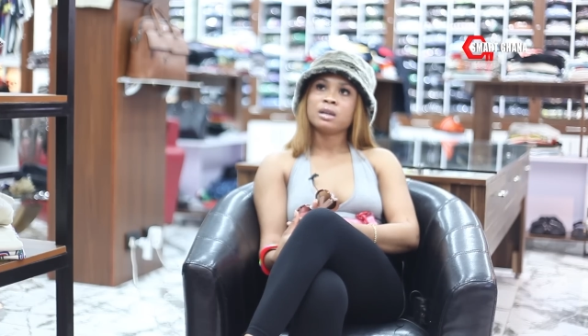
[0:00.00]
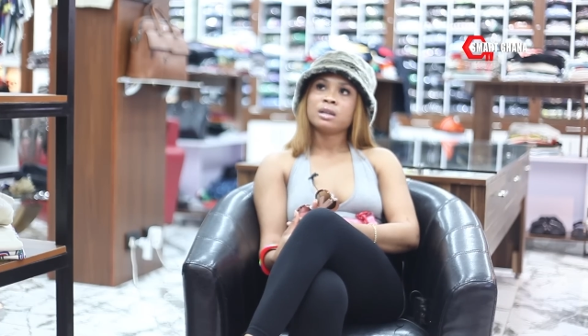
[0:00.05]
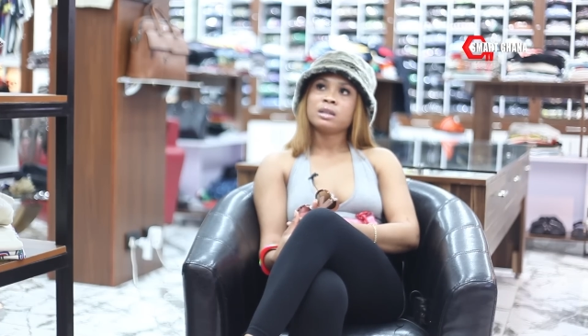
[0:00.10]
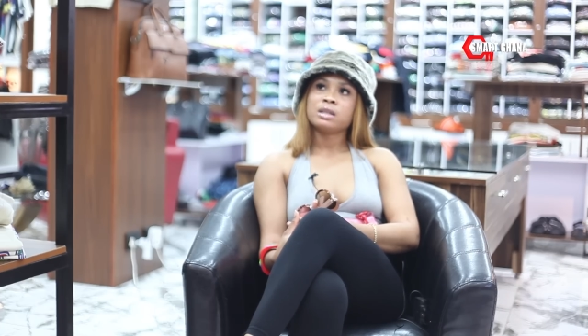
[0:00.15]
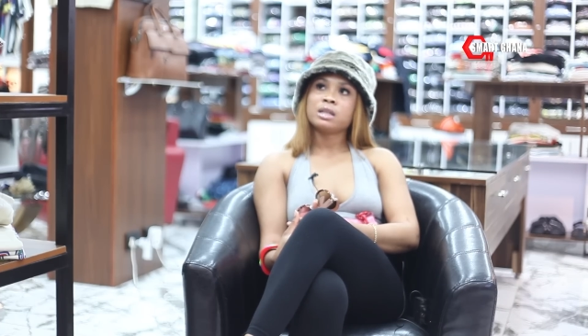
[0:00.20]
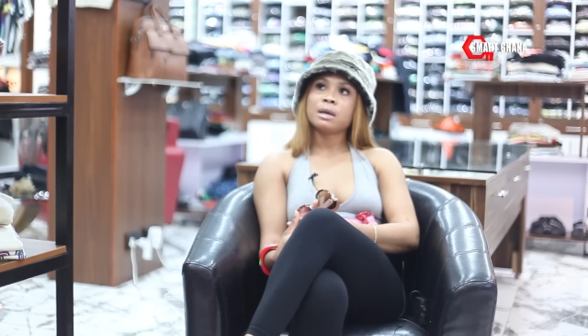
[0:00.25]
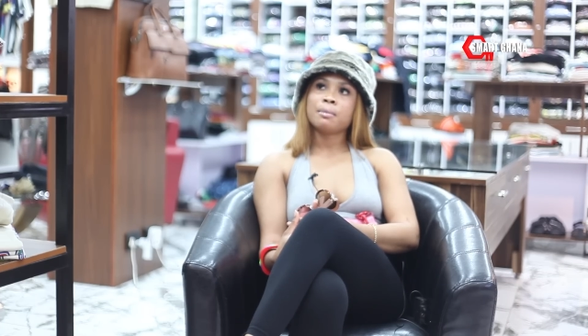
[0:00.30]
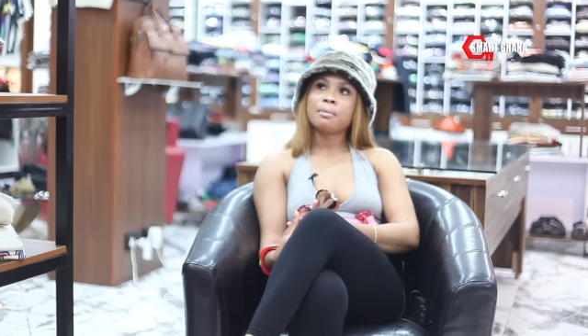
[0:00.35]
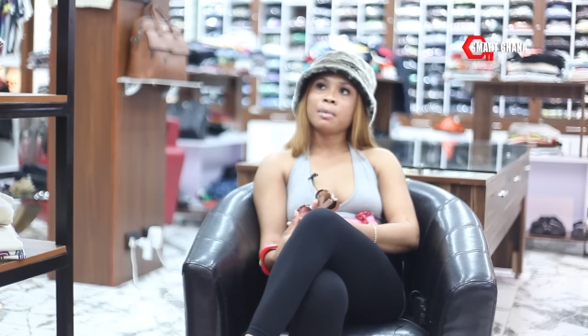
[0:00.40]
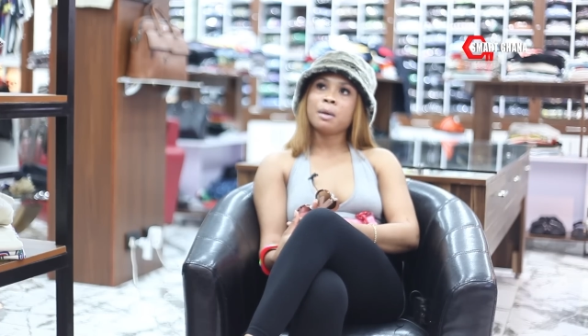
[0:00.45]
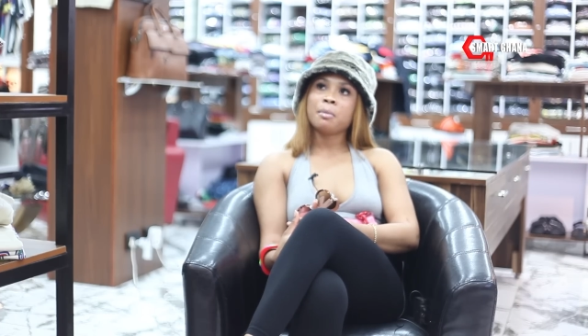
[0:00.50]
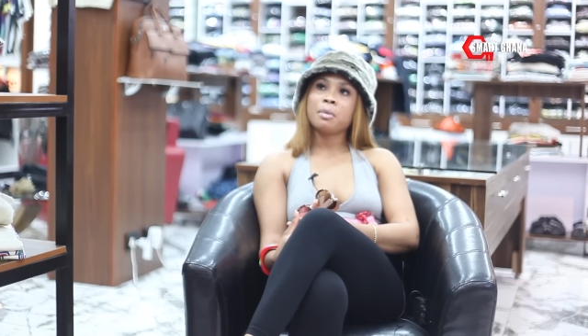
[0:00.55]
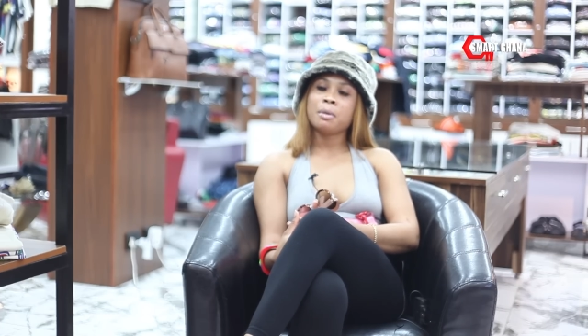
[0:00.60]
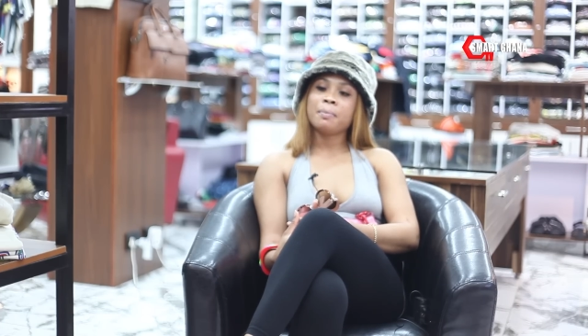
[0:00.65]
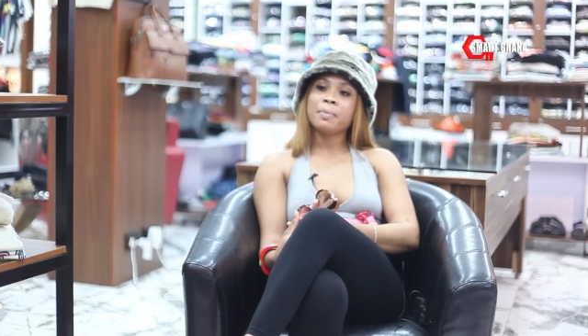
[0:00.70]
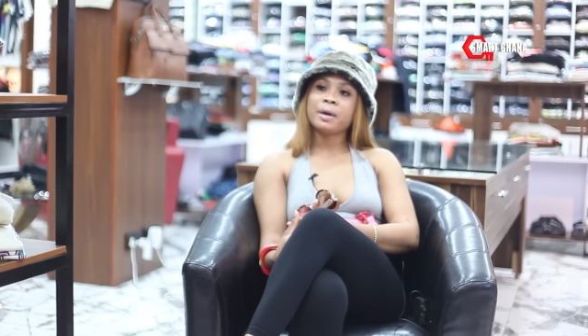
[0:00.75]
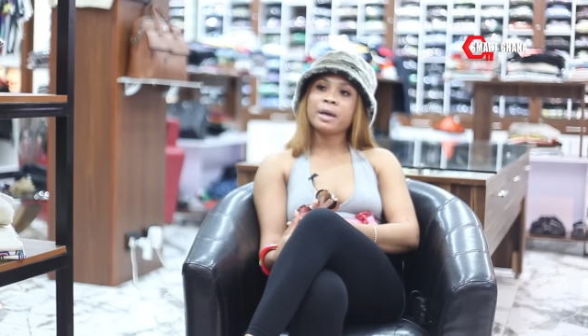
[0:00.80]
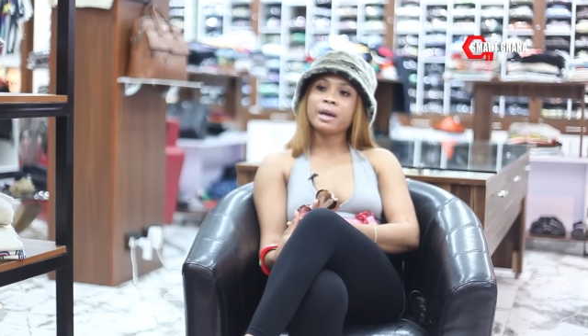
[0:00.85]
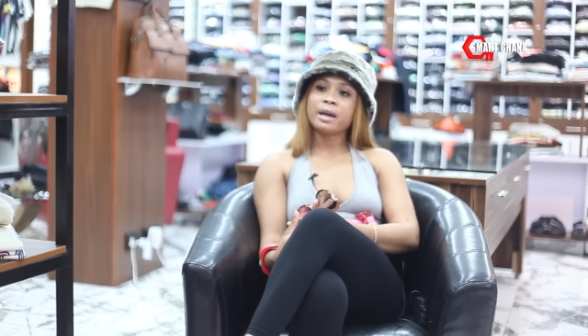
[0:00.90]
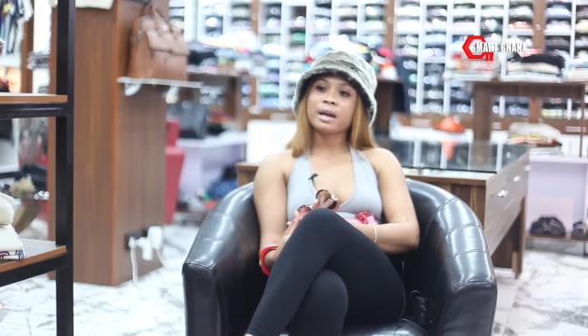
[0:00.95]
Their mammy
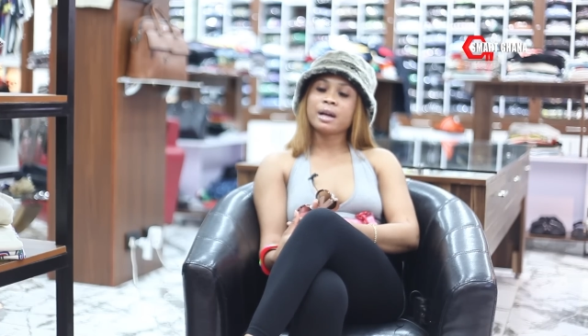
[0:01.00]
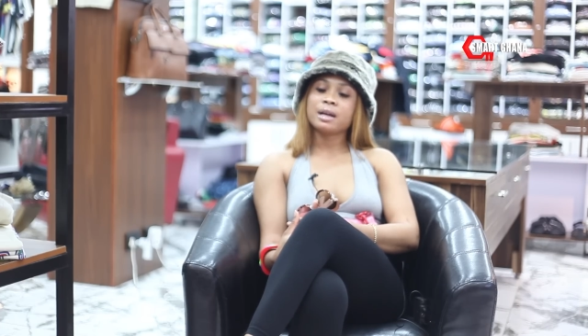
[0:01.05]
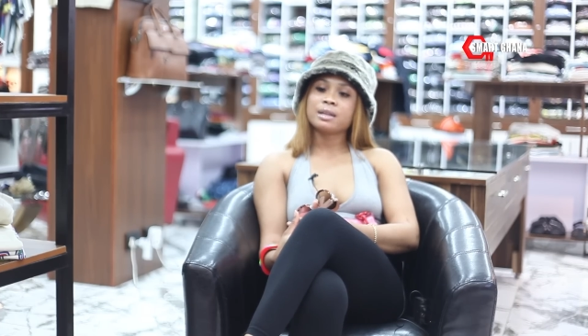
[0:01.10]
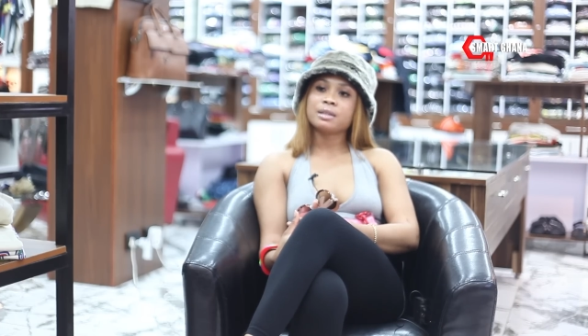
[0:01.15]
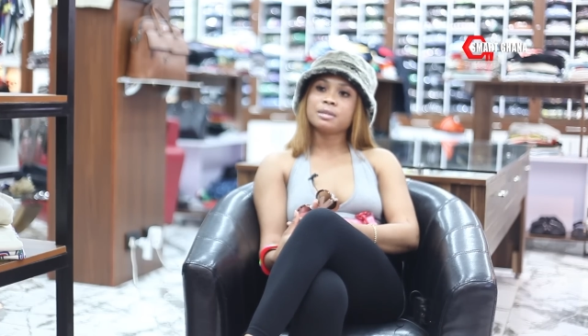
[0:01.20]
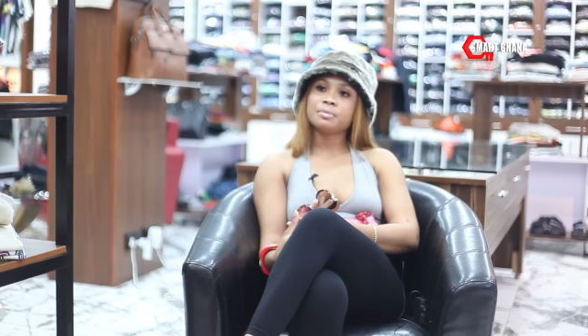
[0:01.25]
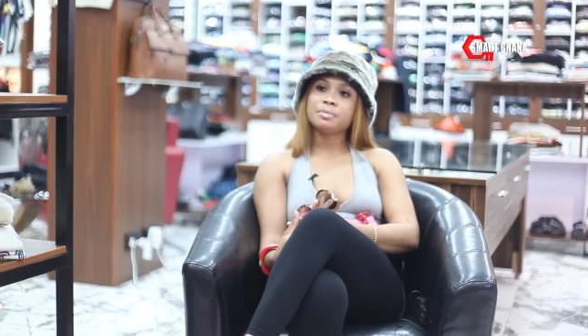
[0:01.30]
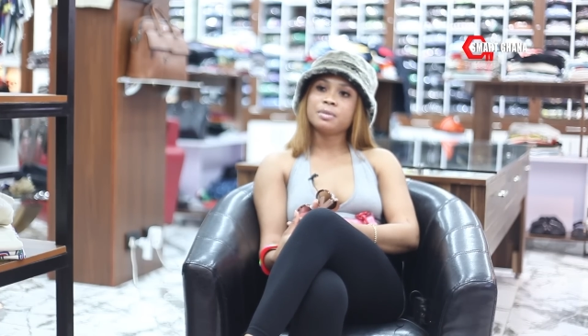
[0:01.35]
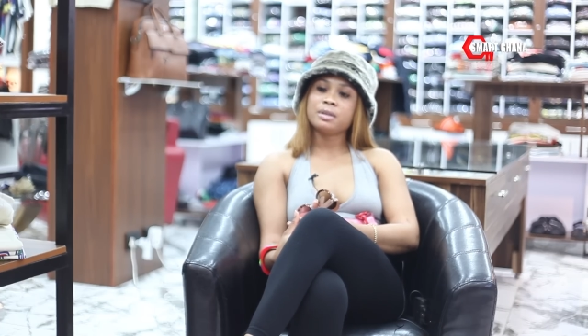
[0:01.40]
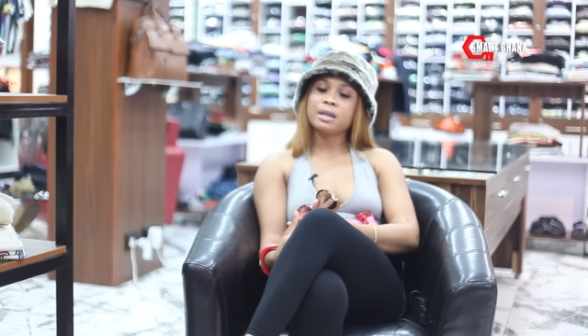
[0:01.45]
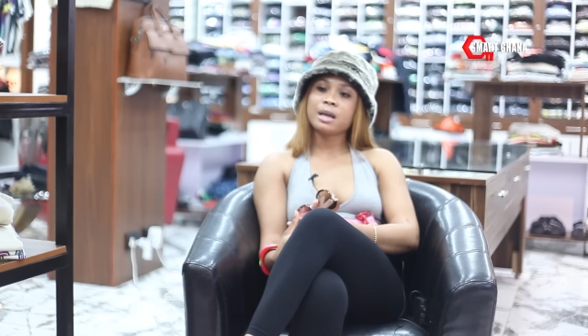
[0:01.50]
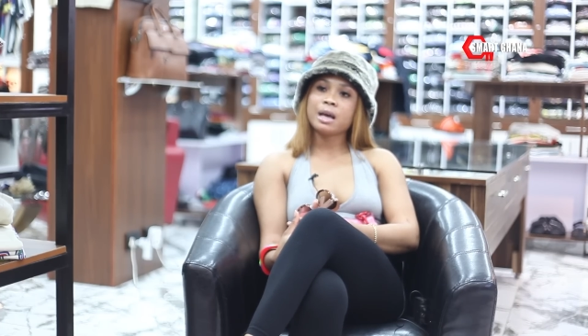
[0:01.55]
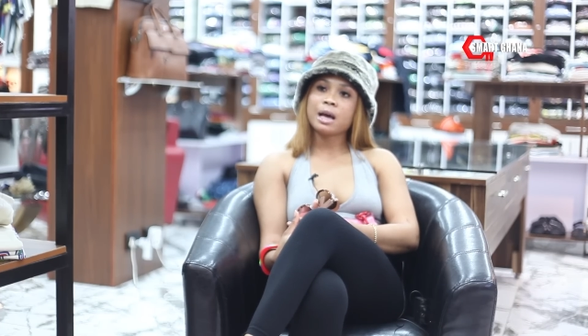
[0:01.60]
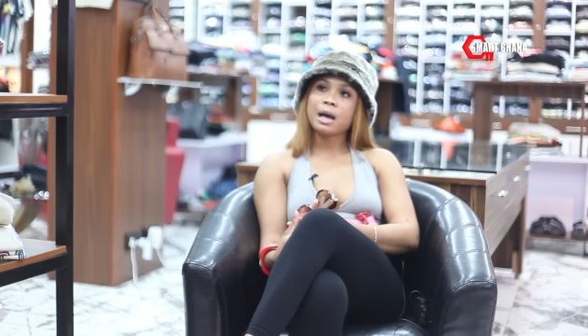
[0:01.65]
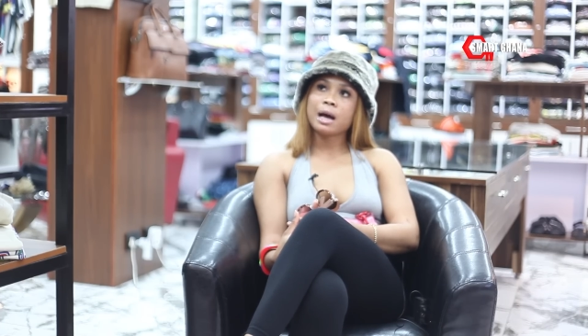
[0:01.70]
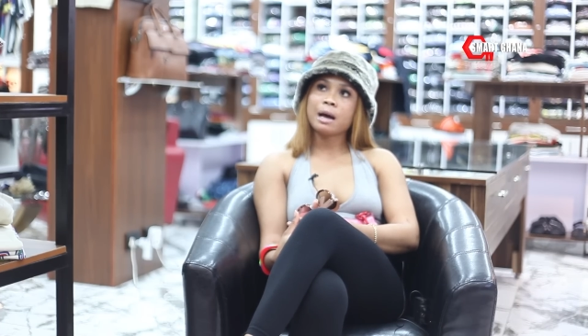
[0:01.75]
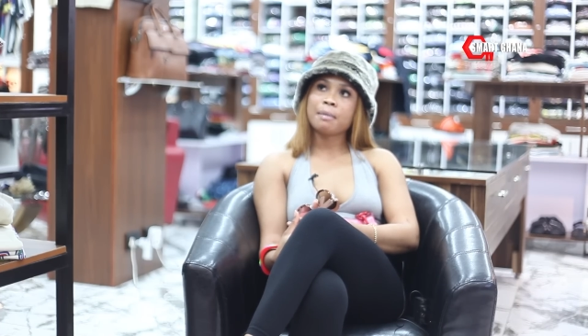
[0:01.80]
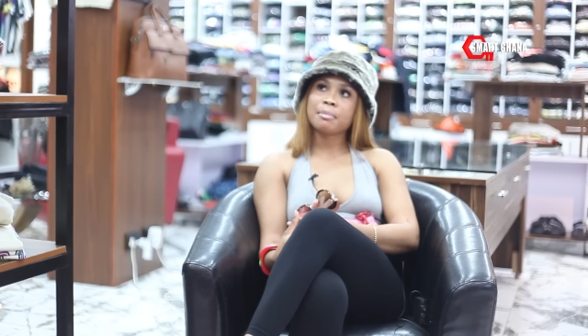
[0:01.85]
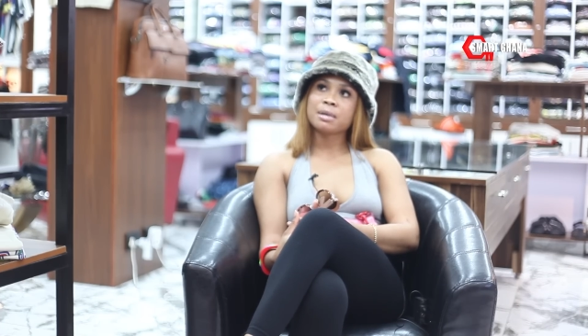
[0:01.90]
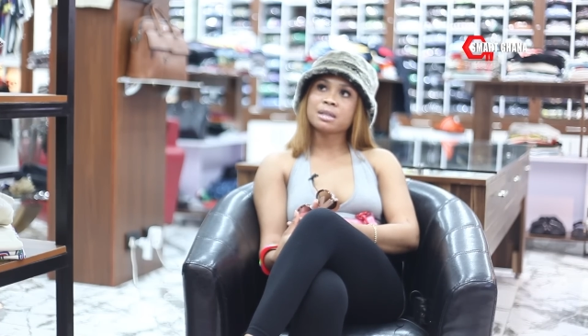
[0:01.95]
bear could be
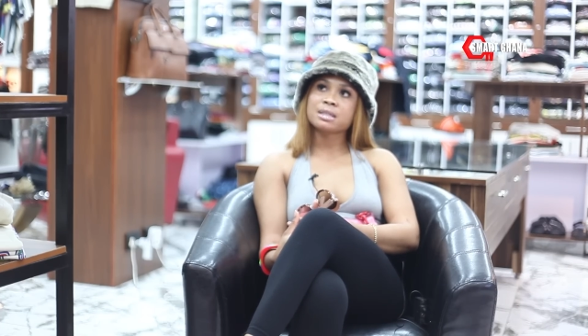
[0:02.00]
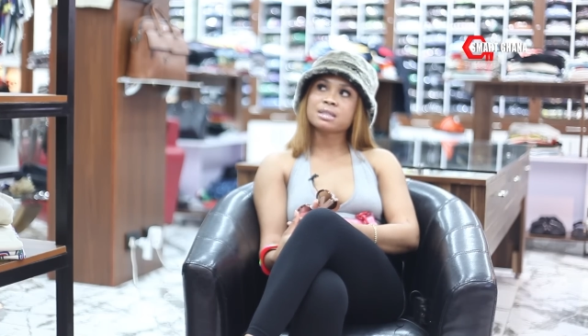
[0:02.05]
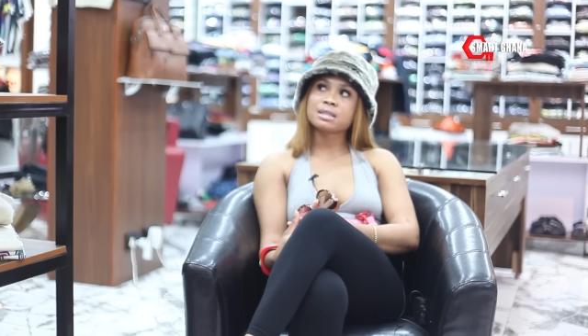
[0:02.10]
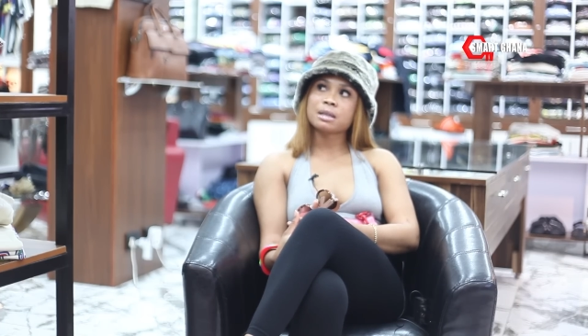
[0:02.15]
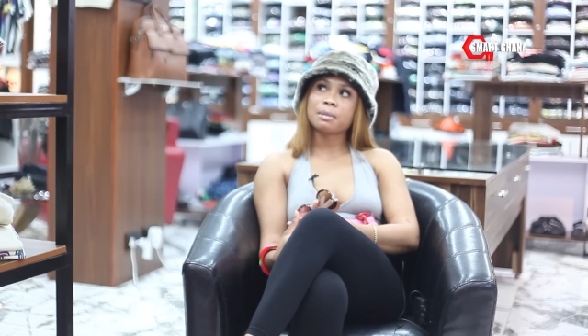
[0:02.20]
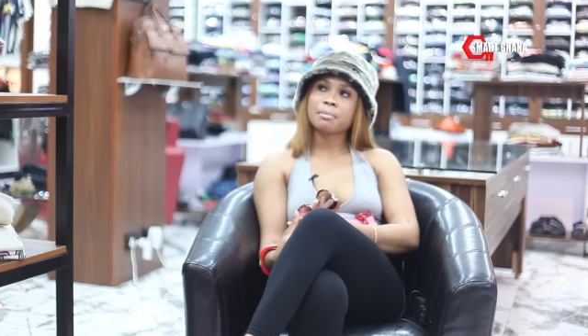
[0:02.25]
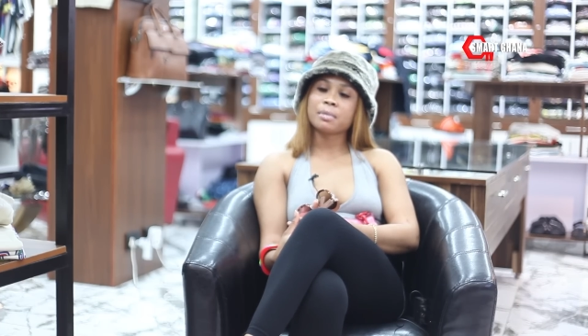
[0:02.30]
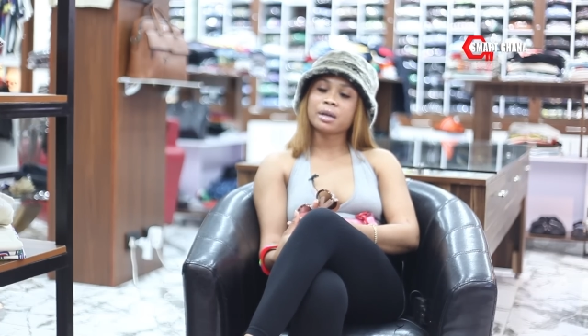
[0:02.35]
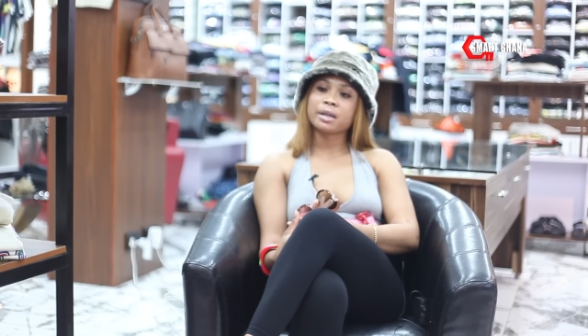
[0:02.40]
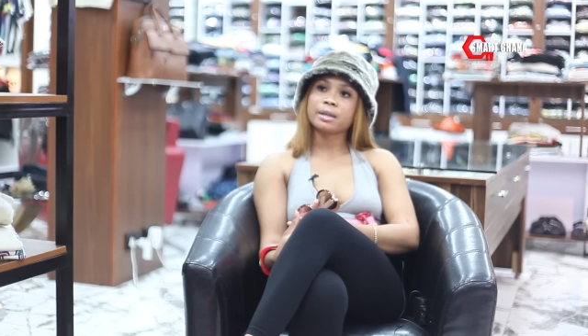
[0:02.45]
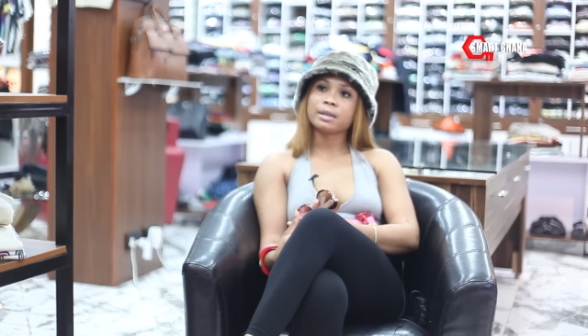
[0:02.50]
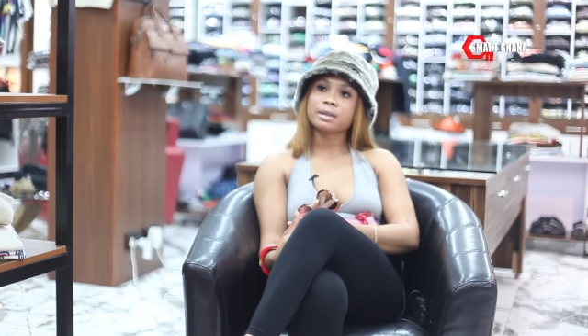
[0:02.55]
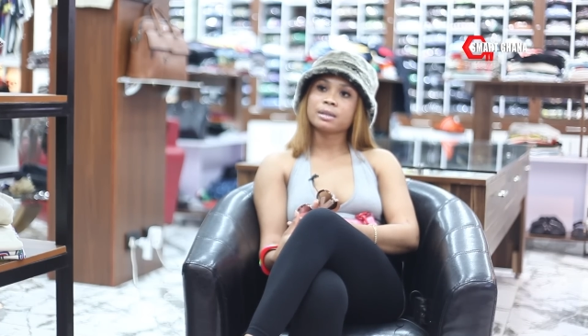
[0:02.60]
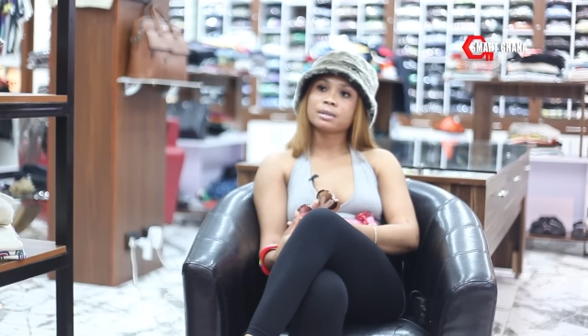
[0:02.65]
a master mine.